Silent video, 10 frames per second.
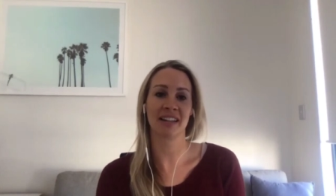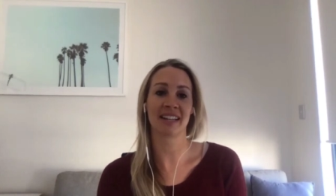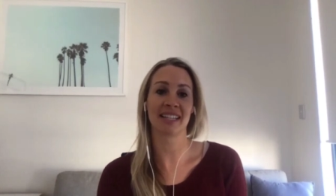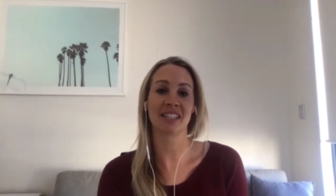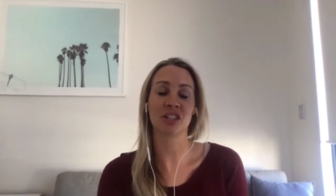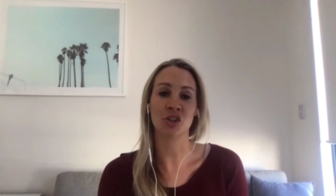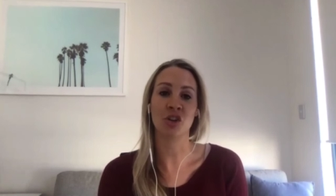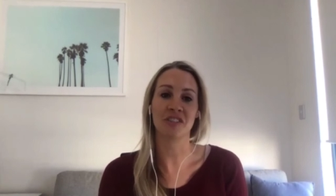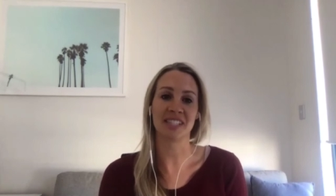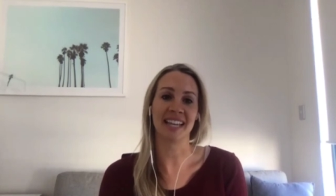like this is
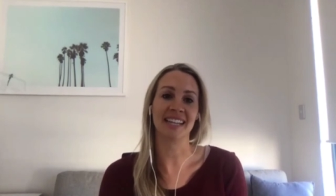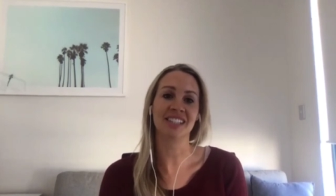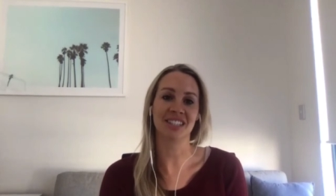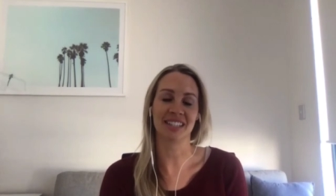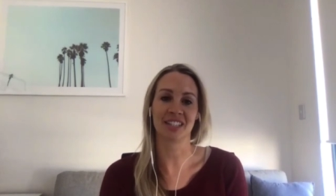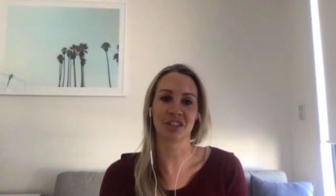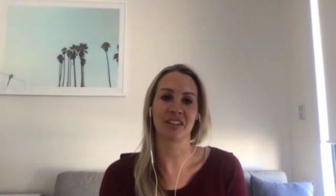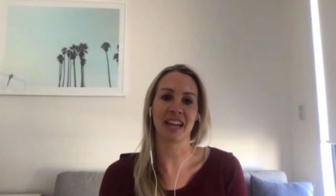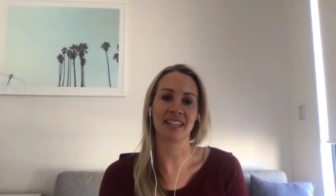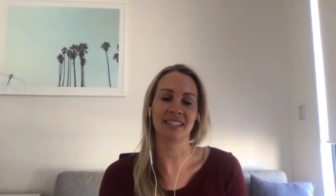nervous energy that's
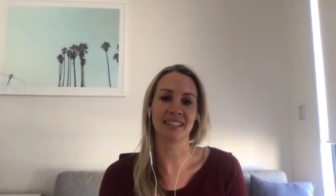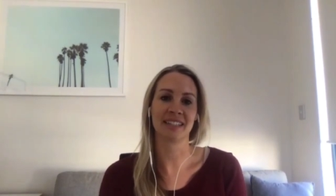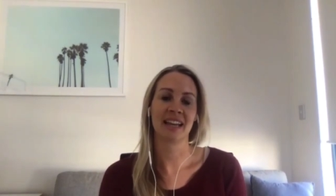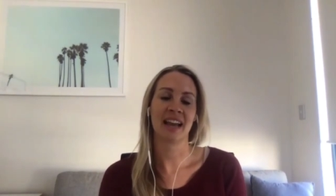created.